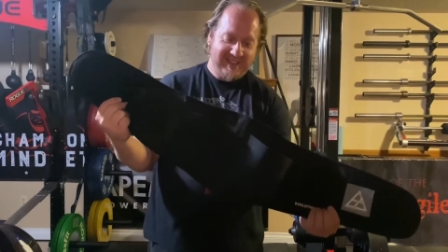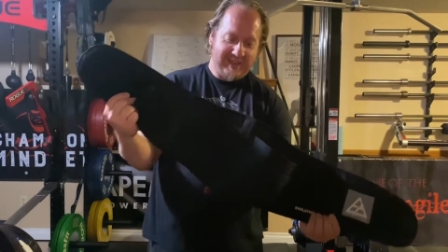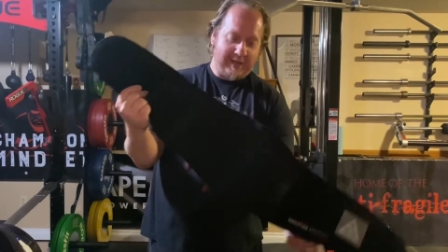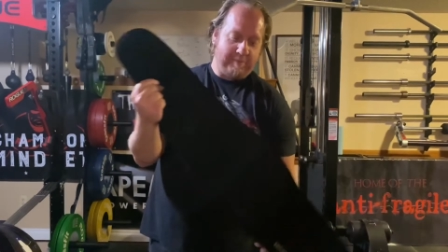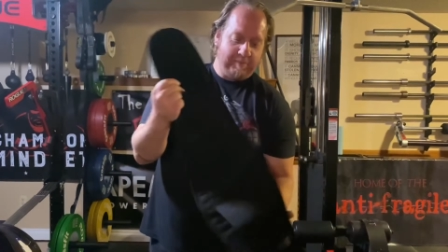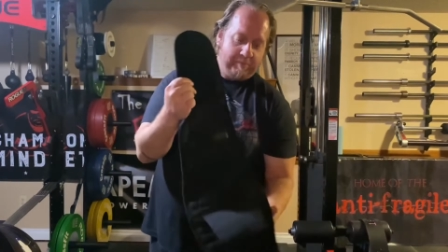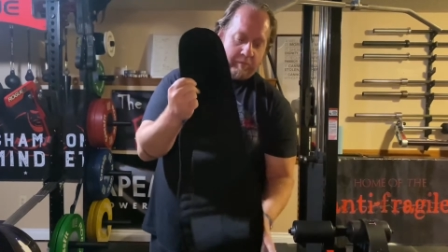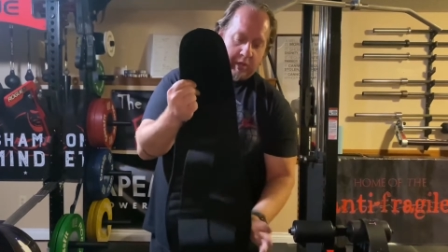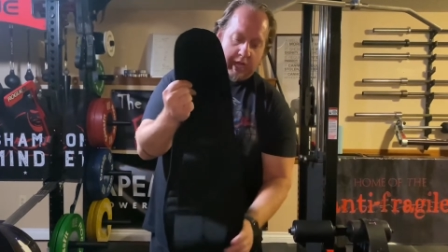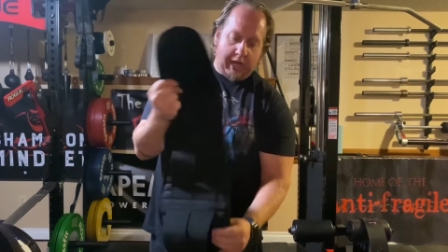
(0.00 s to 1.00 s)

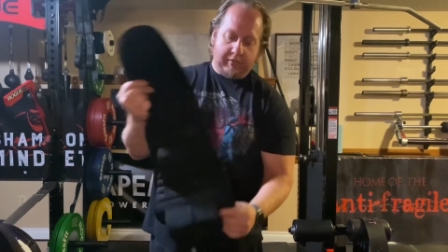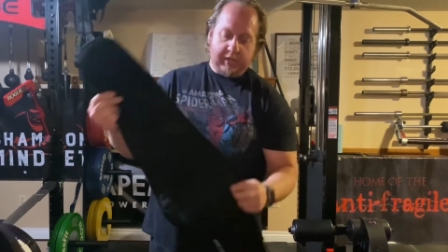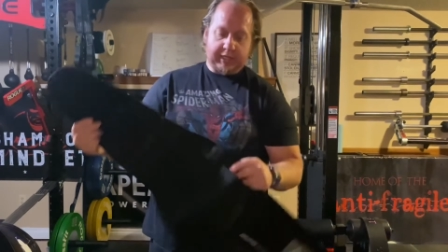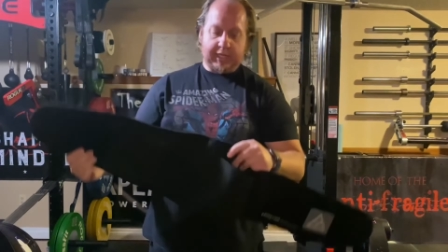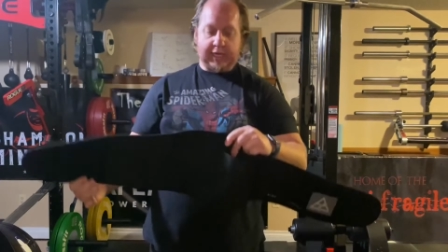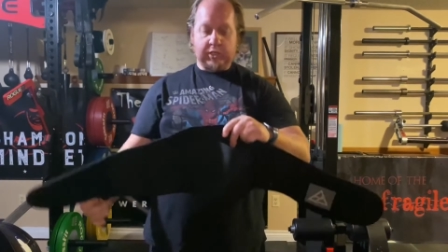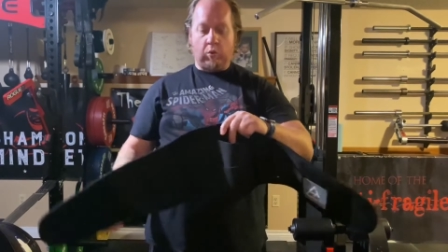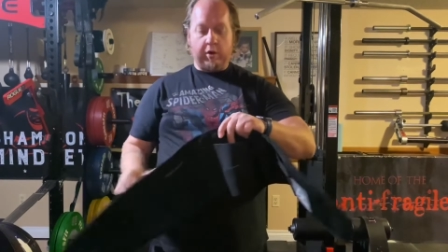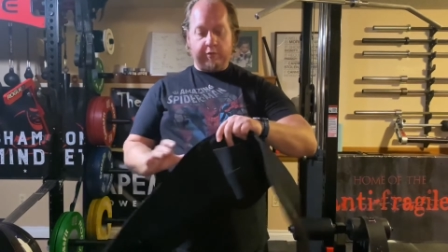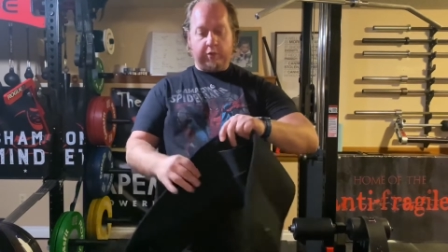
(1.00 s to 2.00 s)
And this thing is
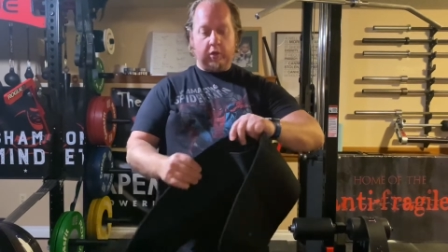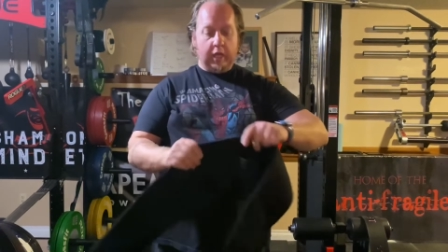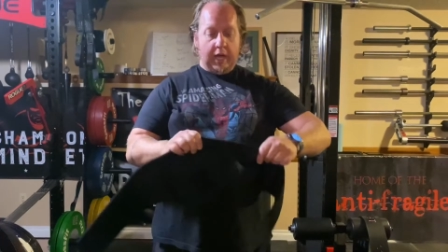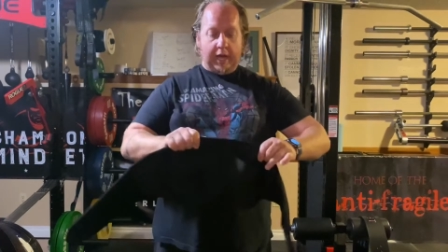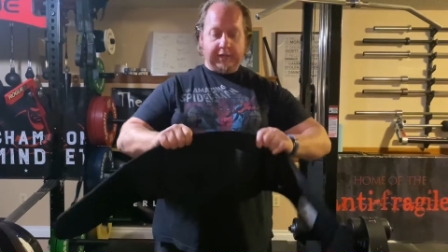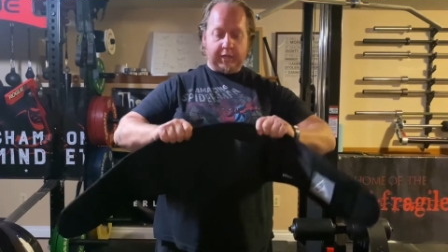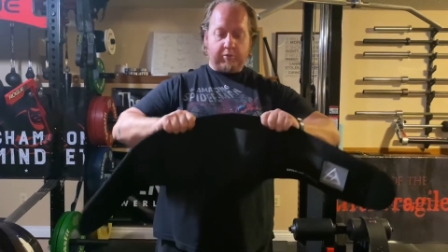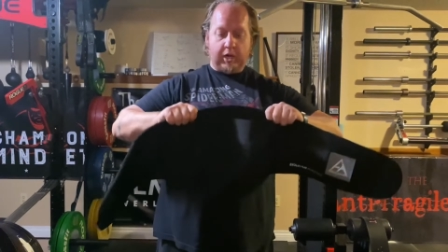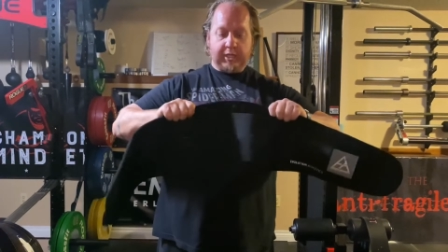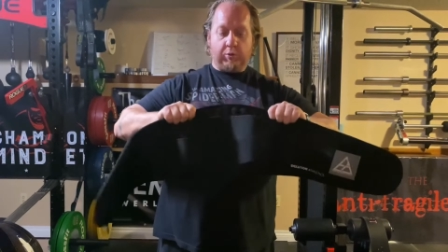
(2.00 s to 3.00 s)
wonderful. I think the
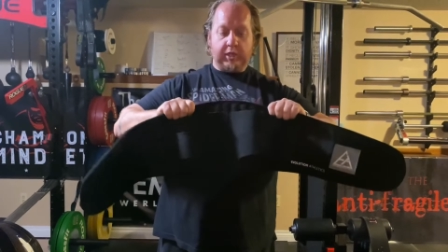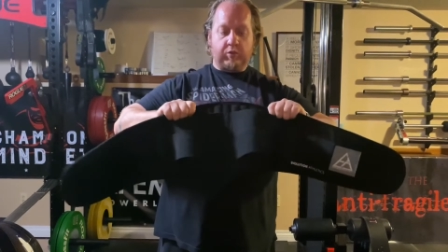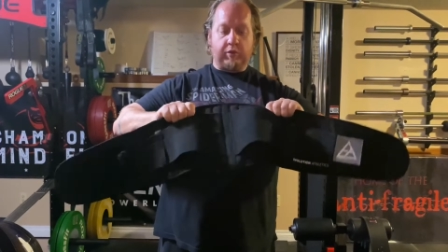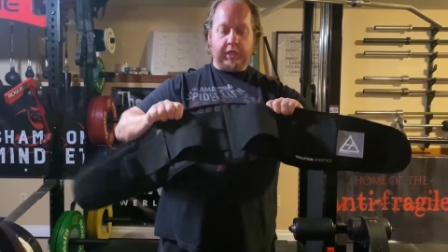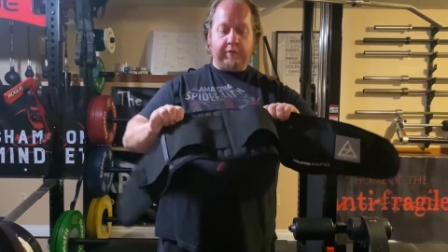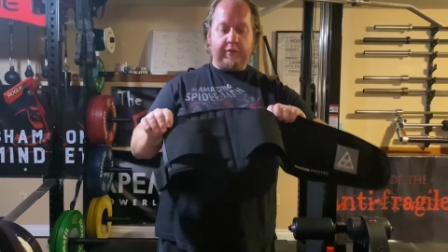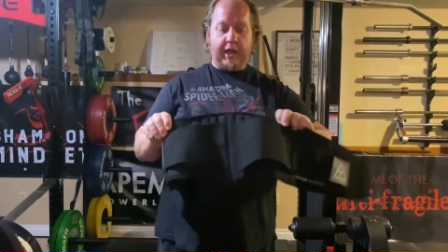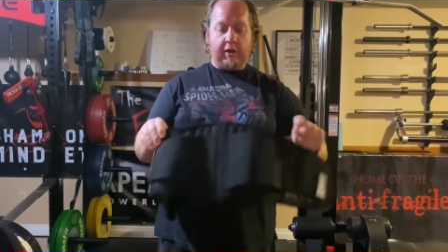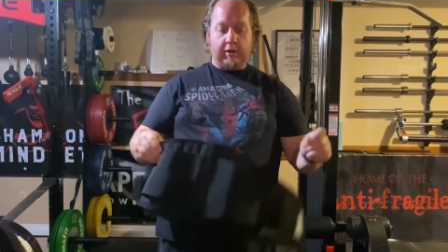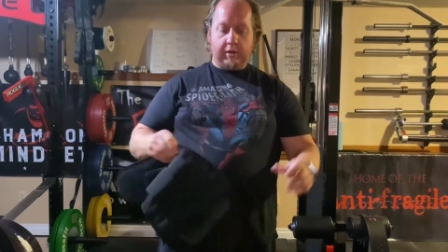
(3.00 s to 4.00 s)
price point's really
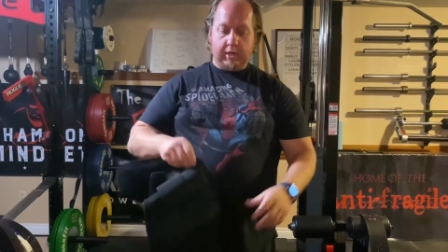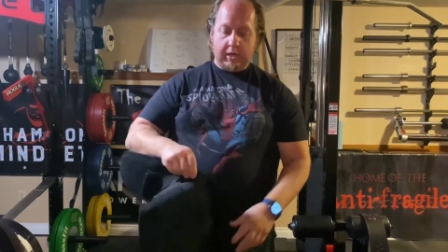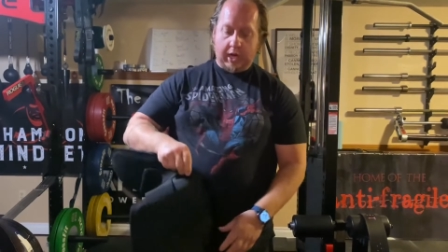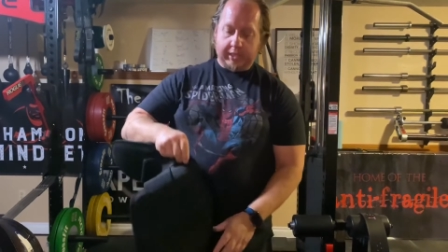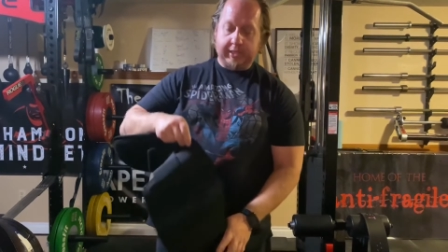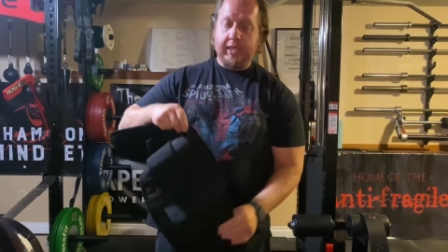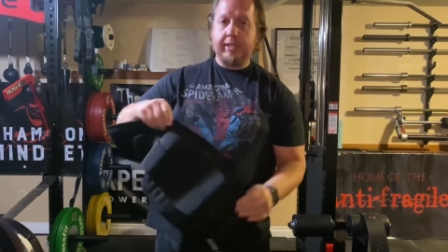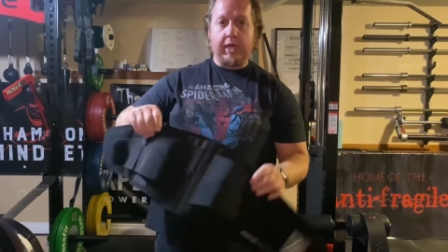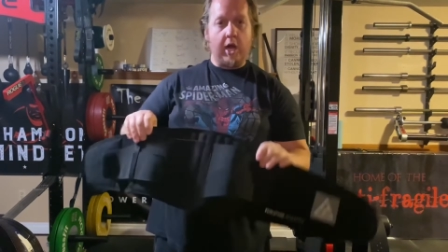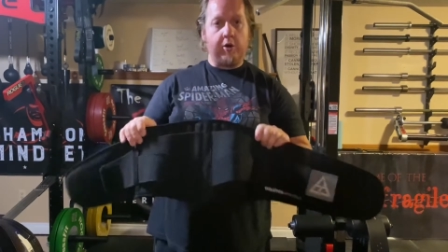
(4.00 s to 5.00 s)
fair. It's less
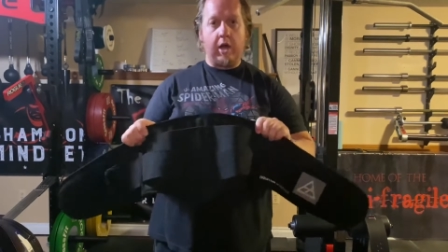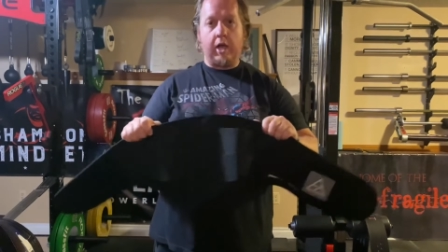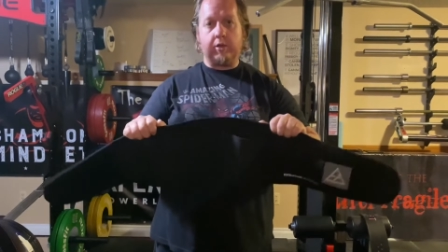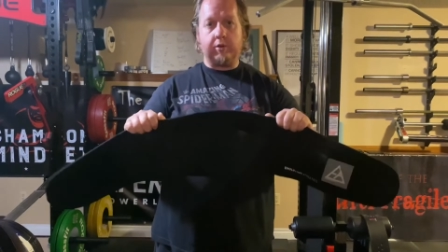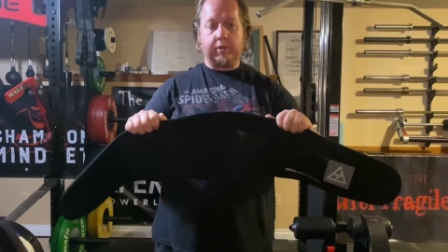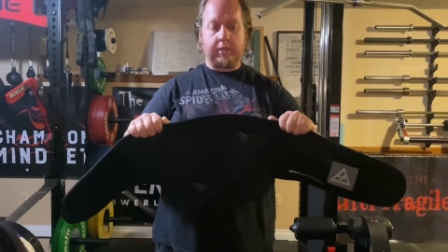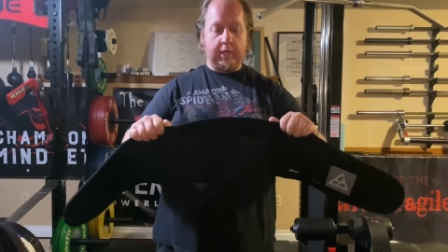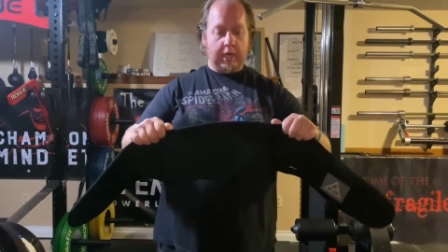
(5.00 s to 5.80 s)
than $100.